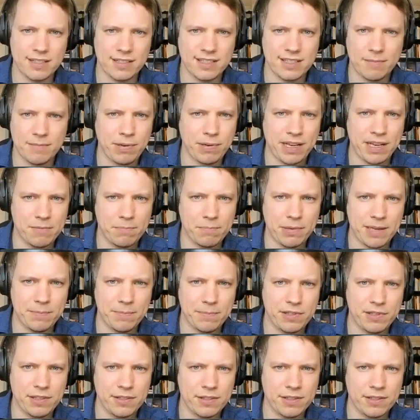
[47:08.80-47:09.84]
is that pen and
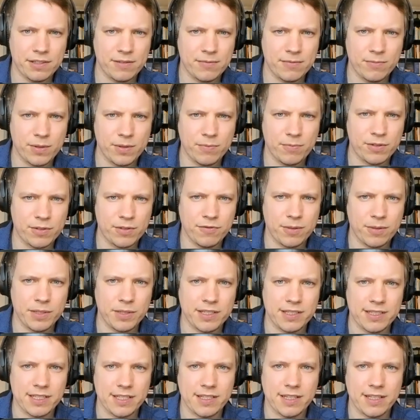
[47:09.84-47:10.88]
paper or what, what format
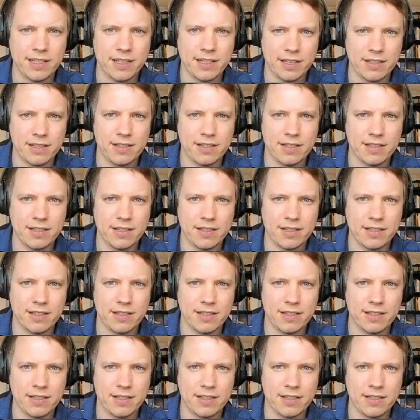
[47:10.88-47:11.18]
yeah, is it? Yeah,